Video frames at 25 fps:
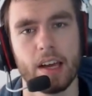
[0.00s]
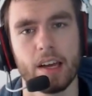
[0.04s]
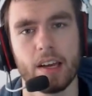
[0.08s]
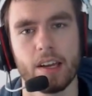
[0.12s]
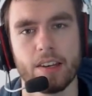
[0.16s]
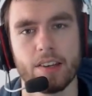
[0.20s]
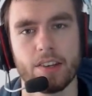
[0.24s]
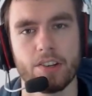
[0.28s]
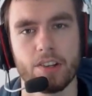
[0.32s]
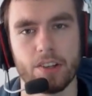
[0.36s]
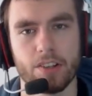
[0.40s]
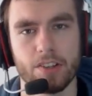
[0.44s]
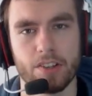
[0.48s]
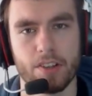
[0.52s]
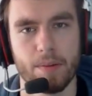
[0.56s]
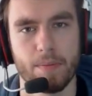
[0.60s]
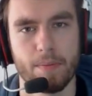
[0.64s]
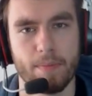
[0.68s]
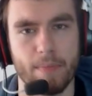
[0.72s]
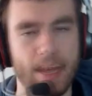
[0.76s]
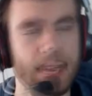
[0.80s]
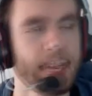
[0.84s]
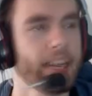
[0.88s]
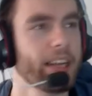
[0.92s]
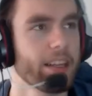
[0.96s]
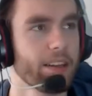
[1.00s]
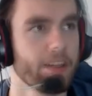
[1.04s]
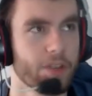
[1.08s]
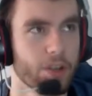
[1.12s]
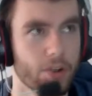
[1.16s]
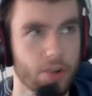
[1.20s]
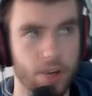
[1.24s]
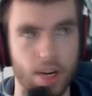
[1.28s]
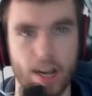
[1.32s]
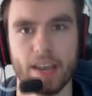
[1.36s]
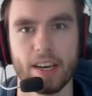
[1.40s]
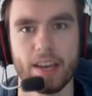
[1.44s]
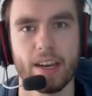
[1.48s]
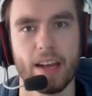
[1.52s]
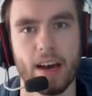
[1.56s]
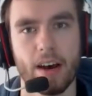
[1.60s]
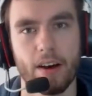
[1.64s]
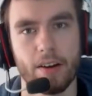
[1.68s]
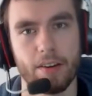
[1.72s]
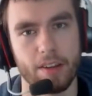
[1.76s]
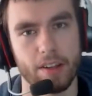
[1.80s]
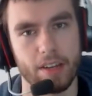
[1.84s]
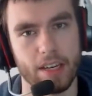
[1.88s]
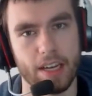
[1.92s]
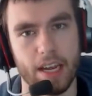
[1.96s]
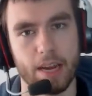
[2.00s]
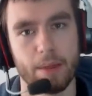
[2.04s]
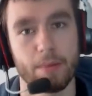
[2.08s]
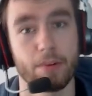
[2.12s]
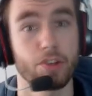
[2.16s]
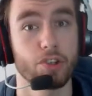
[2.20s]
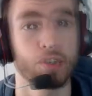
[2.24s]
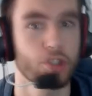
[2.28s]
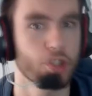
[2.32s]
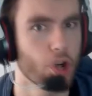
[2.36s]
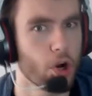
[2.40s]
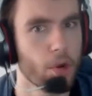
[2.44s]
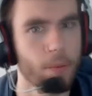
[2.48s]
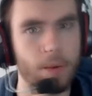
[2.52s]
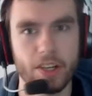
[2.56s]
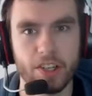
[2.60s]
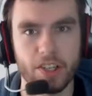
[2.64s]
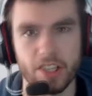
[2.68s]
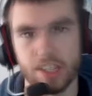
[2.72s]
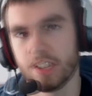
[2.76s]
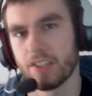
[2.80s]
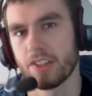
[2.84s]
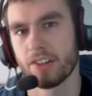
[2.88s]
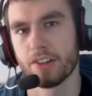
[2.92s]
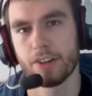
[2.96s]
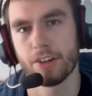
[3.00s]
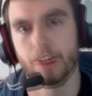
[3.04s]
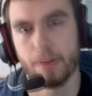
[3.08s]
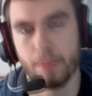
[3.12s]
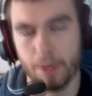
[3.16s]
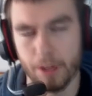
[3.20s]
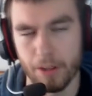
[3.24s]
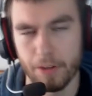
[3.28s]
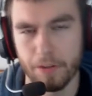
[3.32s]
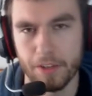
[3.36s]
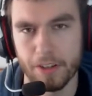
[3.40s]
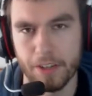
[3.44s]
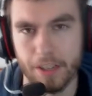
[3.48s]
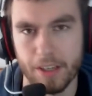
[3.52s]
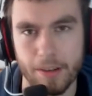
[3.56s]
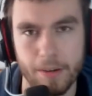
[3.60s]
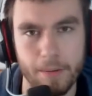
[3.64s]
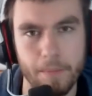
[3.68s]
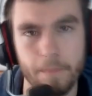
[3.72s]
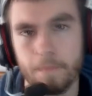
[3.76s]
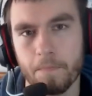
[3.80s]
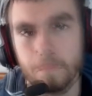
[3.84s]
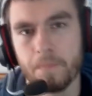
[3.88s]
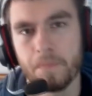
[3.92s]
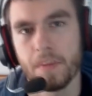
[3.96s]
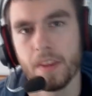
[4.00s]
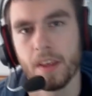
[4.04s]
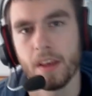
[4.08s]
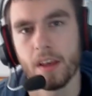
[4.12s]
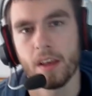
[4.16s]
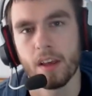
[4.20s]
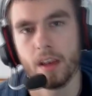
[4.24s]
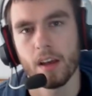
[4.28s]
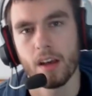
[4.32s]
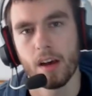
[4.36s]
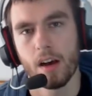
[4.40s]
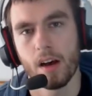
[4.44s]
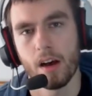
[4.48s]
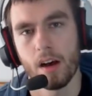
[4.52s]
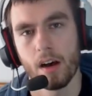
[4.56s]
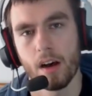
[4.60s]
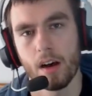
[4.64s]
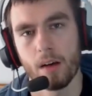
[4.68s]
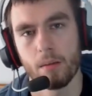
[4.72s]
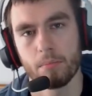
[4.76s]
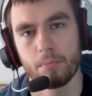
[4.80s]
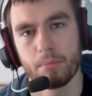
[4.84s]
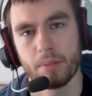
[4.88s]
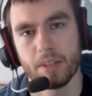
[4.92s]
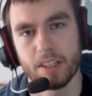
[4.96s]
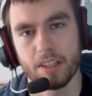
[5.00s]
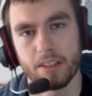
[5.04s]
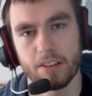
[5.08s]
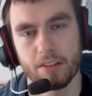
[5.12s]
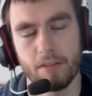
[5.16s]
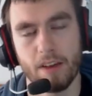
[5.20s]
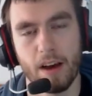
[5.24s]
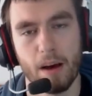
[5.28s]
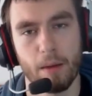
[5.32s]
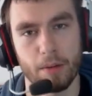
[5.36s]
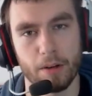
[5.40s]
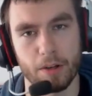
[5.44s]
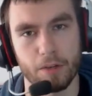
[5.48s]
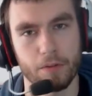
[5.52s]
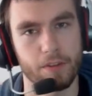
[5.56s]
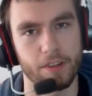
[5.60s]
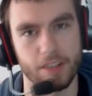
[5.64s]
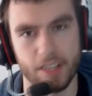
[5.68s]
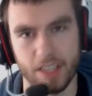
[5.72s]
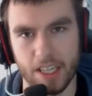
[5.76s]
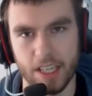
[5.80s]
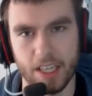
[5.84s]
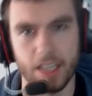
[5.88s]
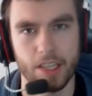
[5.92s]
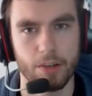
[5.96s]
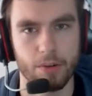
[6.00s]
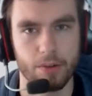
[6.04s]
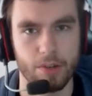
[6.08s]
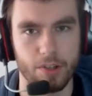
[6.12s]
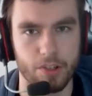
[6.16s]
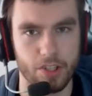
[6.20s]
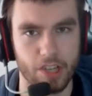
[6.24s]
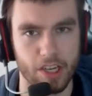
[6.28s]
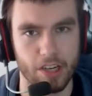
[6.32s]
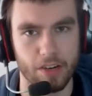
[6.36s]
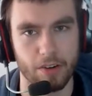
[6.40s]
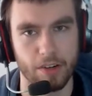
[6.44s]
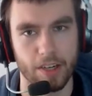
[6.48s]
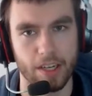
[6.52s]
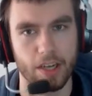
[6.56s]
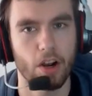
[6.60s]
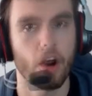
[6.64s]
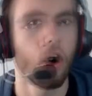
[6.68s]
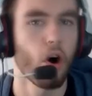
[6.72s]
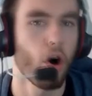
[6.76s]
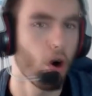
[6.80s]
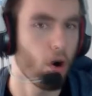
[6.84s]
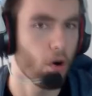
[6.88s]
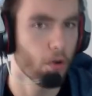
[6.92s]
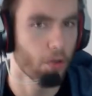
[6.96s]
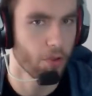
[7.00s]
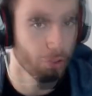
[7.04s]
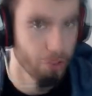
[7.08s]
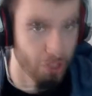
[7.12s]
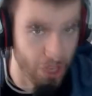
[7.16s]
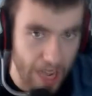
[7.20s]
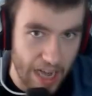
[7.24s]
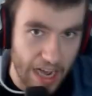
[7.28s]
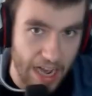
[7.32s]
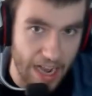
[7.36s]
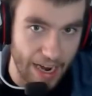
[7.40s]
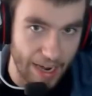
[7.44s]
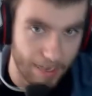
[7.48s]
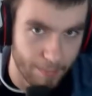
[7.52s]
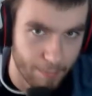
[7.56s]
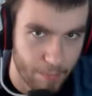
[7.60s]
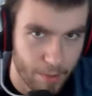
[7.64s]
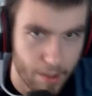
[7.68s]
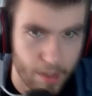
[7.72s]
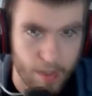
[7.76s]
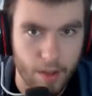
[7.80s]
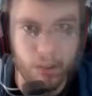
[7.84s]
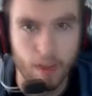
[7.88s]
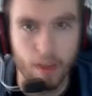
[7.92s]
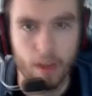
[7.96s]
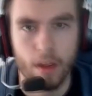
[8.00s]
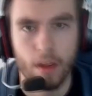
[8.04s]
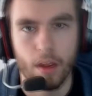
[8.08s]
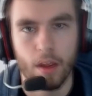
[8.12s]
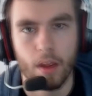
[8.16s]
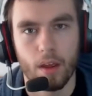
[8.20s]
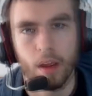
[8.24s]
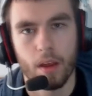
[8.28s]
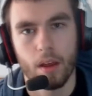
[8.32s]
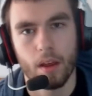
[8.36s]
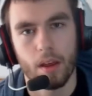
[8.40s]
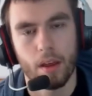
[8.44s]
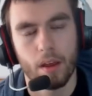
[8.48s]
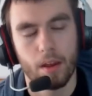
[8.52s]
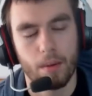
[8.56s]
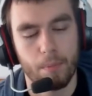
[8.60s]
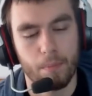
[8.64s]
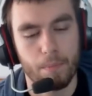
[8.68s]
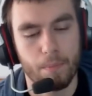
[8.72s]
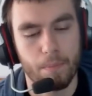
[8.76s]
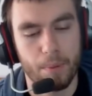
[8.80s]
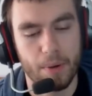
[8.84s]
just to make, if you grind it out, the game is so much easier in Oblivion because of how much fatigue you regenerate all the time.